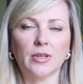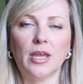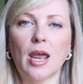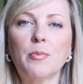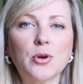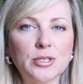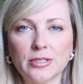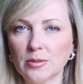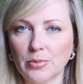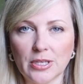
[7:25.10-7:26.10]
And I
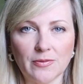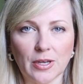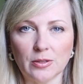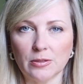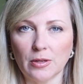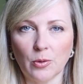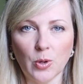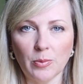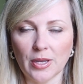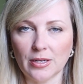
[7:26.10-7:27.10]
personally believe that
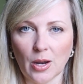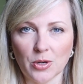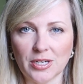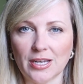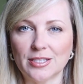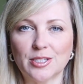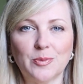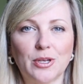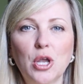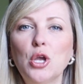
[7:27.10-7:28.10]
women nowadays
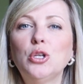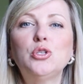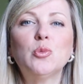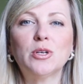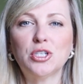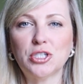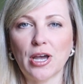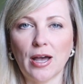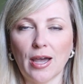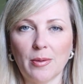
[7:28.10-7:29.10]
spend too much
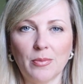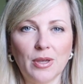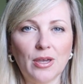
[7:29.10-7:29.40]
time